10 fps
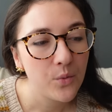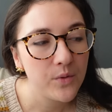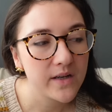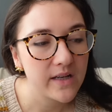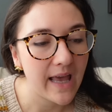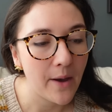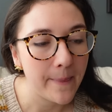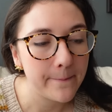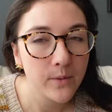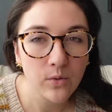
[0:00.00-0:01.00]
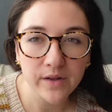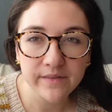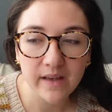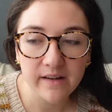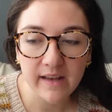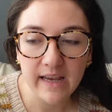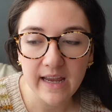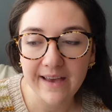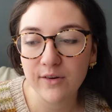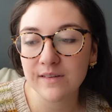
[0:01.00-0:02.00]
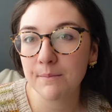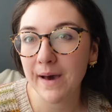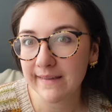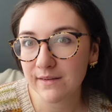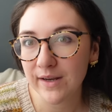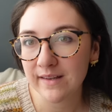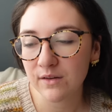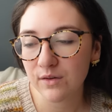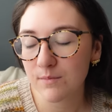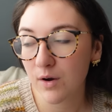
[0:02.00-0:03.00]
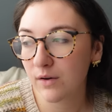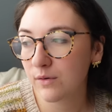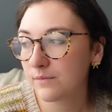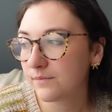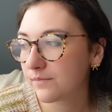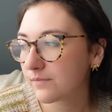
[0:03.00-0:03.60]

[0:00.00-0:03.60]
We are going to get on the boat on Sunday. I've got some pattern writing to do tomorrow.